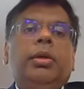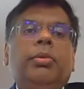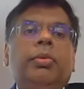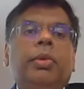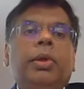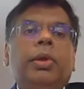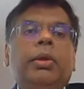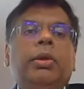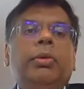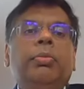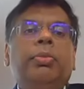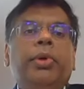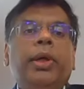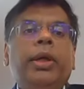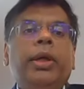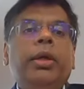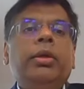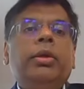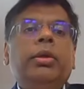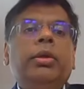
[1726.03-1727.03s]
When you
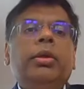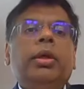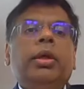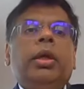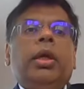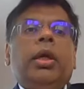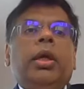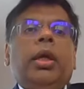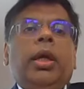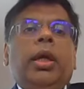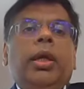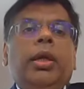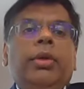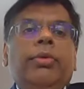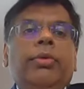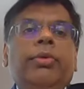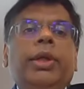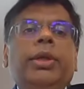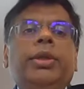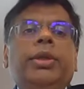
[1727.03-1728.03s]
bring
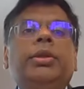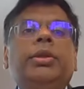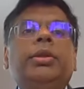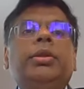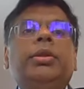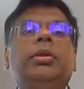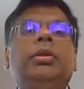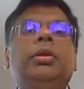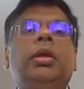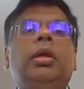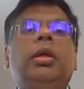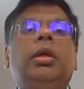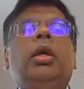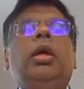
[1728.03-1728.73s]
innovation